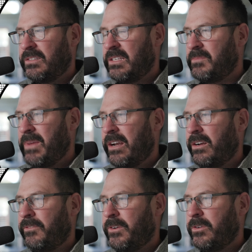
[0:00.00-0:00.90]
Doesn't
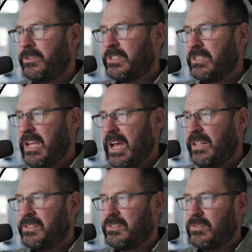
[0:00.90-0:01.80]
matter if you're using
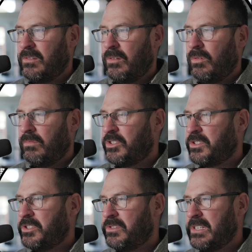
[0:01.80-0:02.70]
knots,
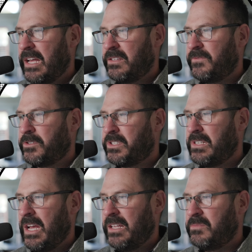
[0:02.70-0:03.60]
just use knots versus
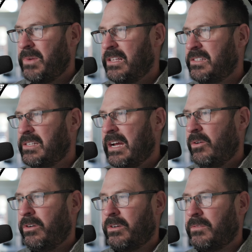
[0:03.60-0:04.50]
knots, miles an
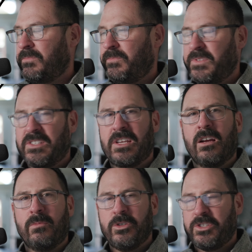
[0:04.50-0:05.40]
hour, or
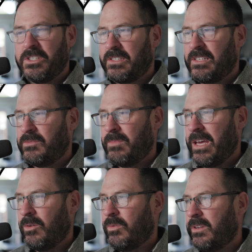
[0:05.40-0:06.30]
Scaramucci's. Doesn't
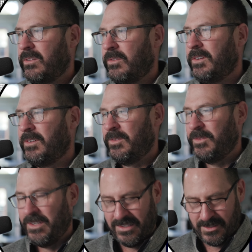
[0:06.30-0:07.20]
matter
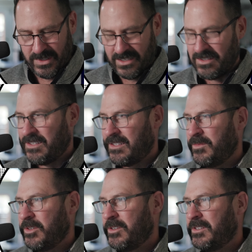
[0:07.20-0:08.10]
what speed
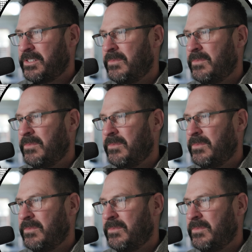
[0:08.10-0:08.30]
system you're using.